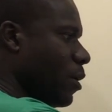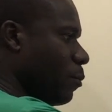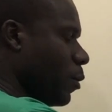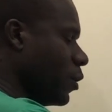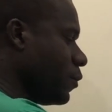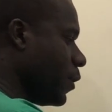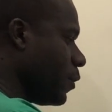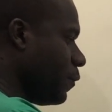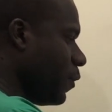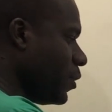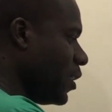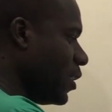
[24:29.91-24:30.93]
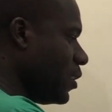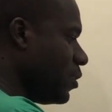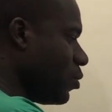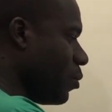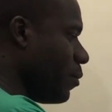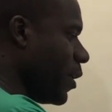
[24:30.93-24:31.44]
Plus 44 changes
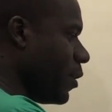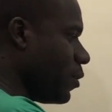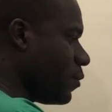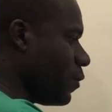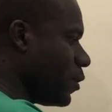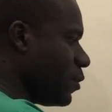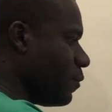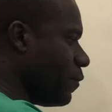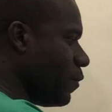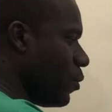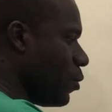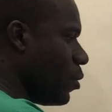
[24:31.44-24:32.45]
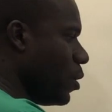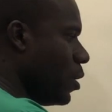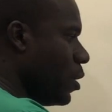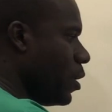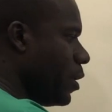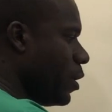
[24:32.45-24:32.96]
to minus 44
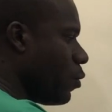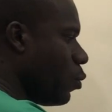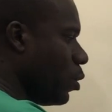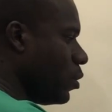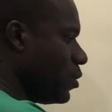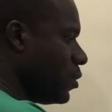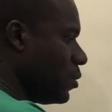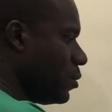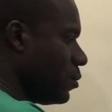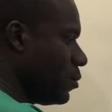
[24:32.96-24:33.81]
equals,